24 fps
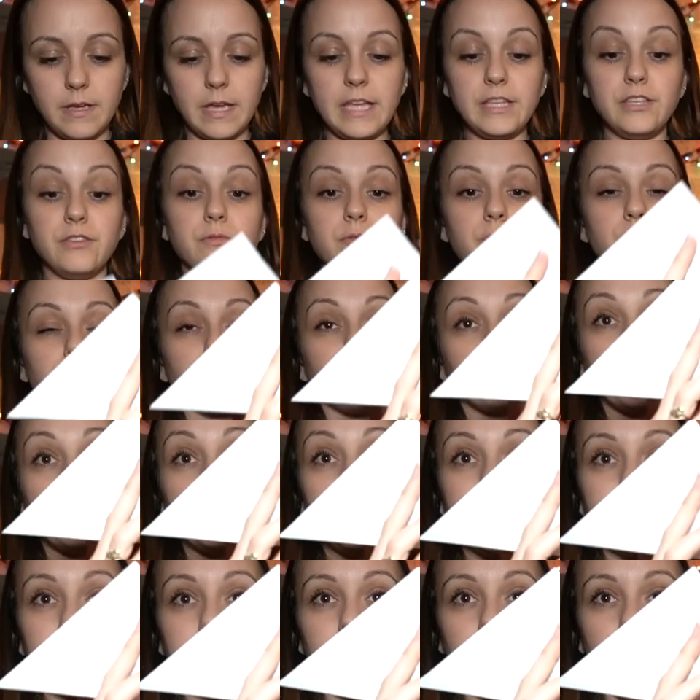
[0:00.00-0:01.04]
And you
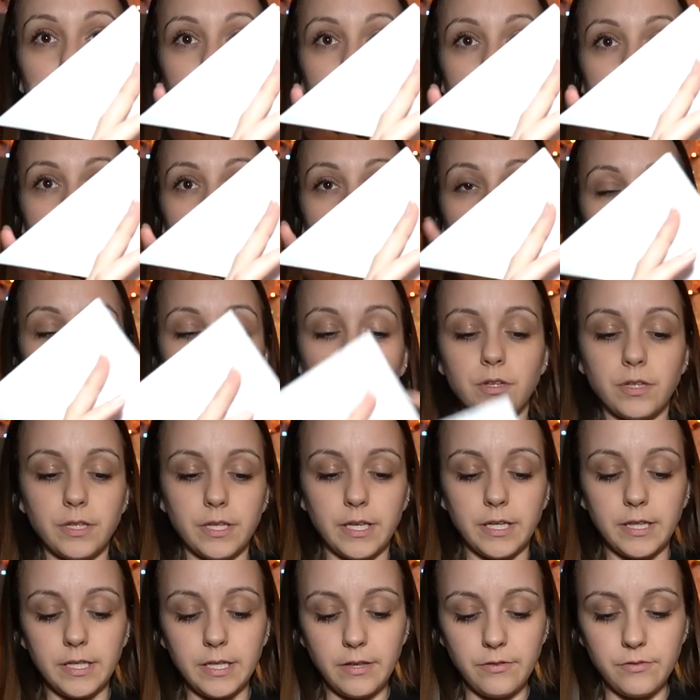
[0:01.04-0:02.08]
repeat that symmetrically
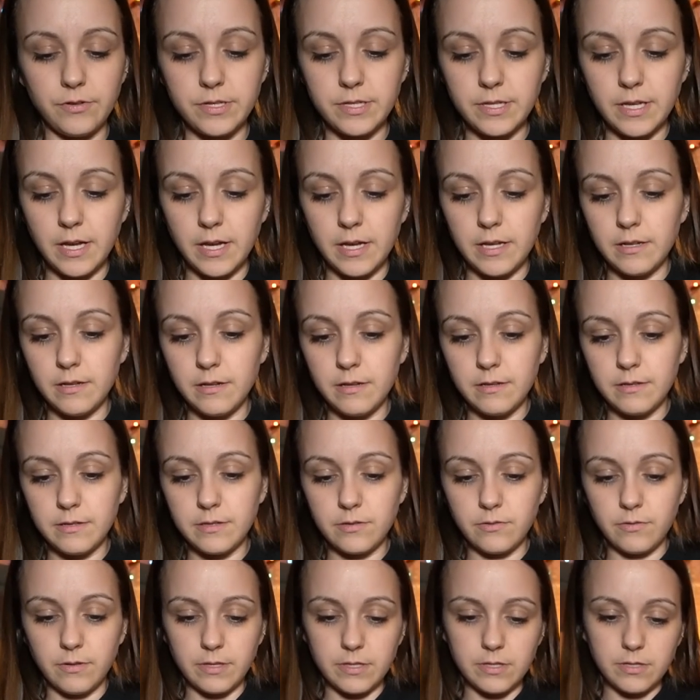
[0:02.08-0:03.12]
on the other side.
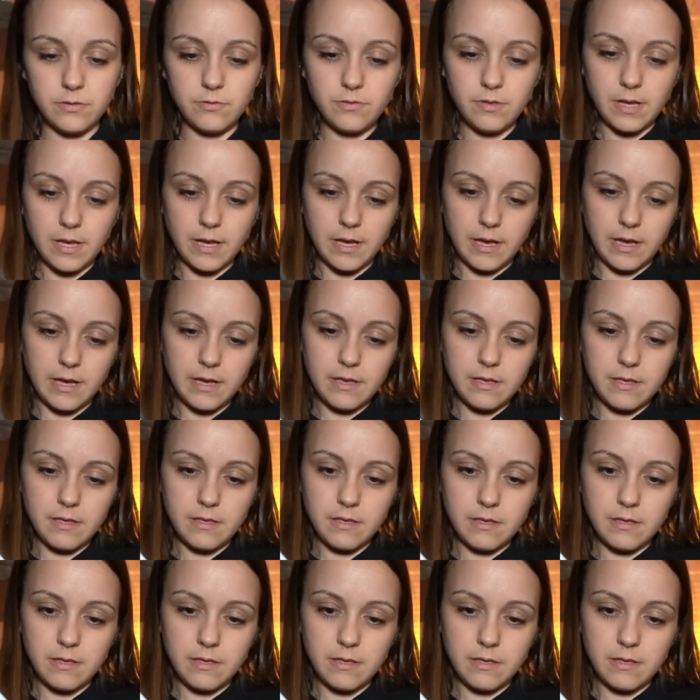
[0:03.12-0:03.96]
So let's do that.